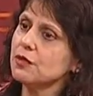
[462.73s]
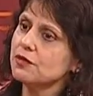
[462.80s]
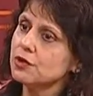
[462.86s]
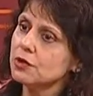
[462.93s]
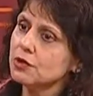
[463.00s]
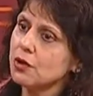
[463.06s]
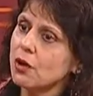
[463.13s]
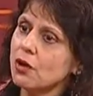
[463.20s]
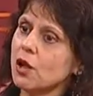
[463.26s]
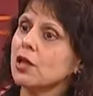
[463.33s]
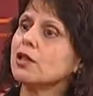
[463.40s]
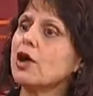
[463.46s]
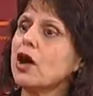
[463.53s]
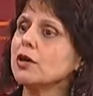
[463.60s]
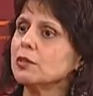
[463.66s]
You have to go
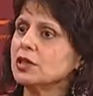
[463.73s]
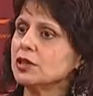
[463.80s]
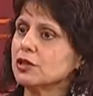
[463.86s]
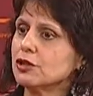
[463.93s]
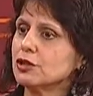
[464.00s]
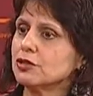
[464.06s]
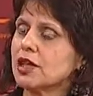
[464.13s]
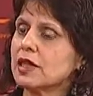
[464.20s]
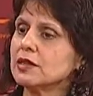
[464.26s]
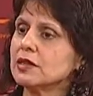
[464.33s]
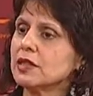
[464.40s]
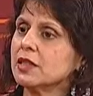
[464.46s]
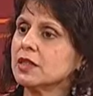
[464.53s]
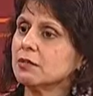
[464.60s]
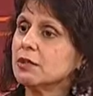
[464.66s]
along with the
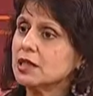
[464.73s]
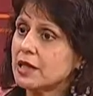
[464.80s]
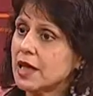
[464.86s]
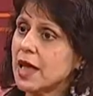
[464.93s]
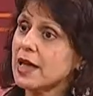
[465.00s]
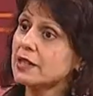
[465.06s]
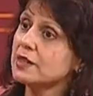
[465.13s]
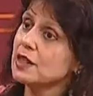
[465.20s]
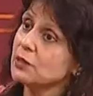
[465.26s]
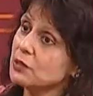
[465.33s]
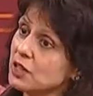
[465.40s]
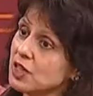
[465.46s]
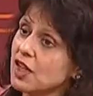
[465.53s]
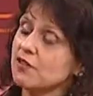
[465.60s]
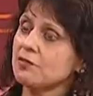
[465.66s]
trends, and if we can't, then
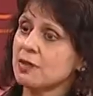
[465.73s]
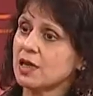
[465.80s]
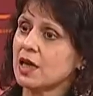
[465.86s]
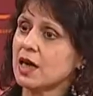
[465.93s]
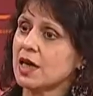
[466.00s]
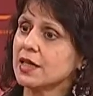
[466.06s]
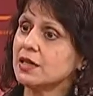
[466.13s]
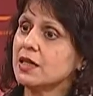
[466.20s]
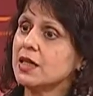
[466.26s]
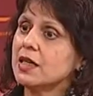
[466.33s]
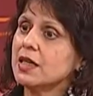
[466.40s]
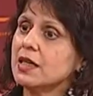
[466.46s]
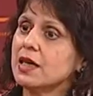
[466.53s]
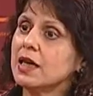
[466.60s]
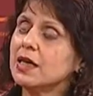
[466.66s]
we are left behind.
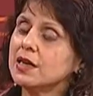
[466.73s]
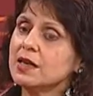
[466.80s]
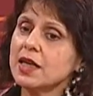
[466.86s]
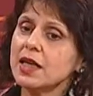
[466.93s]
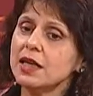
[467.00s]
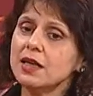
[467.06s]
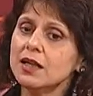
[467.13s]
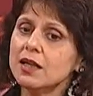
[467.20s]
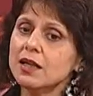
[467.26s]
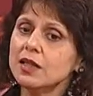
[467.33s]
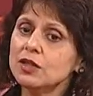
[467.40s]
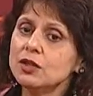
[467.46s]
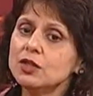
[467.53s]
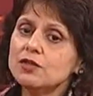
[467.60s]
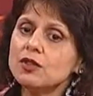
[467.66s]
And then
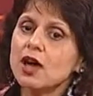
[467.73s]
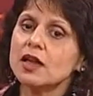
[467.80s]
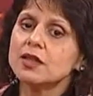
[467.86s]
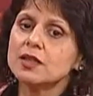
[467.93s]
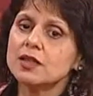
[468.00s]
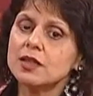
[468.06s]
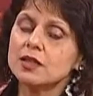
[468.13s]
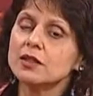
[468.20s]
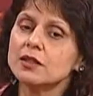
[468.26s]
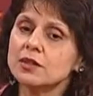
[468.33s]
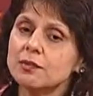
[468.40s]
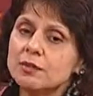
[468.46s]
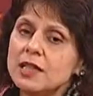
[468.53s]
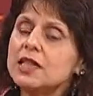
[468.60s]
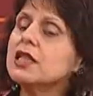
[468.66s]
the
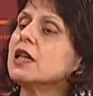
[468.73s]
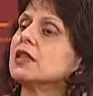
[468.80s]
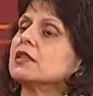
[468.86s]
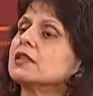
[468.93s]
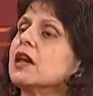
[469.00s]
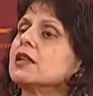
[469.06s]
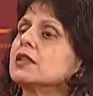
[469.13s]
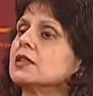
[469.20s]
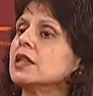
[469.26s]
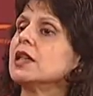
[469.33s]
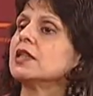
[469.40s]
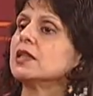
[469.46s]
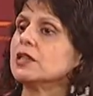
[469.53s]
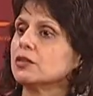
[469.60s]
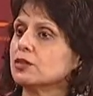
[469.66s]
media has not
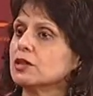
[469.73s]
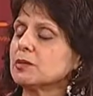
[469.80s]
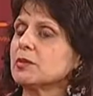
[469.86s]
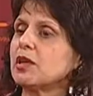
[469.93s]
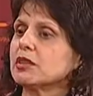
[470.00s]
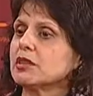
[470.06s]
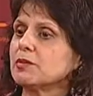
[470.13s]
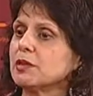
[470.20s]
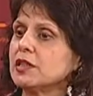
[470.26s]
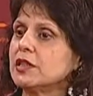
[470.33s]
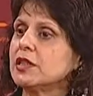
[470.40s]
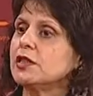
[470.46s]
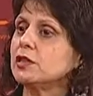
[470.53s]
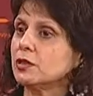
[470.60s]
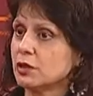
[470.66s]
taken its
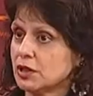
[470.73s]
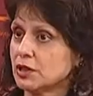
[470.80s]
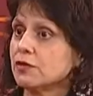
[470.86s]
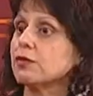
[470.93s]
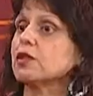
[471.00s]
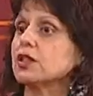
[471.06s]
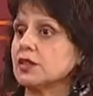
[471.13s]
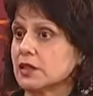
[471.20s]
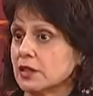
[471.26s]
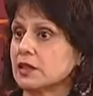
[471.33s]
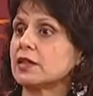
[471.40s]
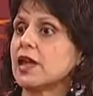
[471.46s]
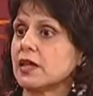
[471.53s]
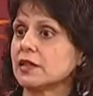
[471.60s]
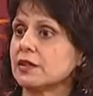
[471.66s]
responsibility to its fullest
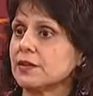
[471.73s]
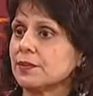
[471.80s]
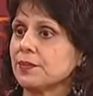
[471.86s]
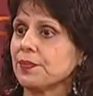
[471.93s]
extent.